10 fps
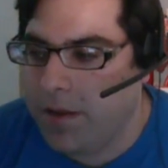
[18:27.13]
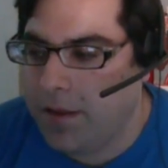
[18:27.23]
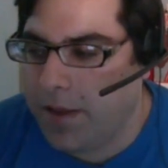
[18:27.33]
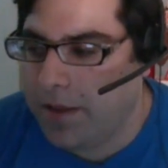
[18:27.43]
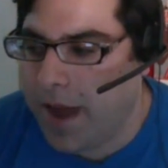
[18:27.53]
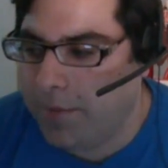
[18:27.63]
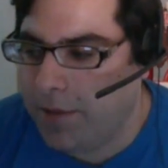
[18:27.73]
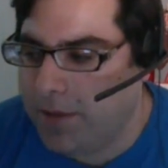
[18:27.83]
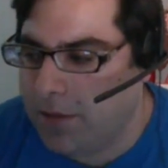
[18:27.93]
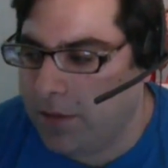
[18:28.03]
they
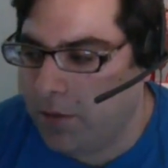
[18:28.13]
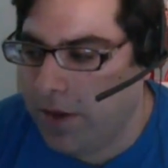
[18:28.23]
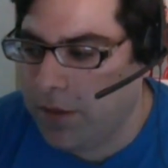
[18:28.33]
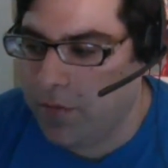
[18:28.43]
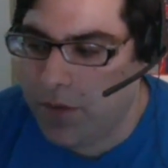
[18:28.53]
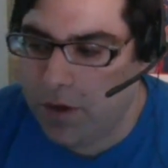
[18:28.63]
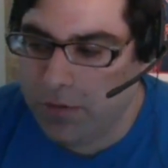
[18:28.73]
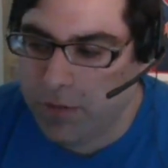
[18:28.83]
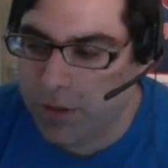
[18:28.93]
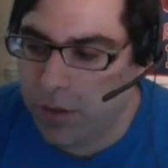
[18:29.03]
adopted this aggressive
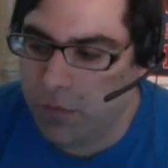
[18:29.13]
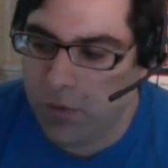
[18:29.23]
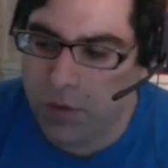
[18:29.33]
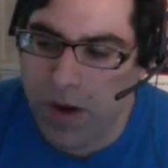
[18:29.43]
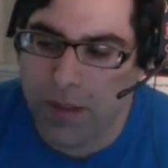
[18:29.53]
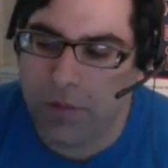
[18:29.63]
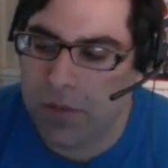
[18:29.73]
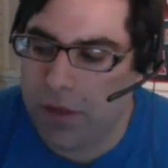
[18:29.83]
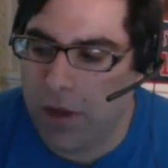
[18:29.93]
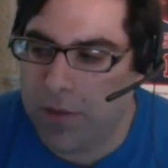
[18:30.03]
tone, because for a while it
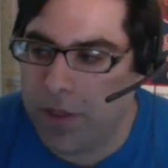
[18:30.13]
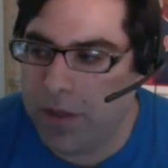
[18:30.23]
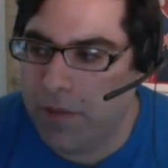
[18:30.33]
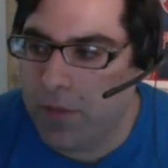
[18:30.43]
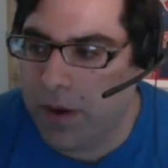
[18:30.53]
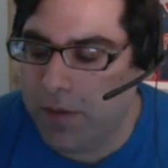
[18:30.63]
was helping them.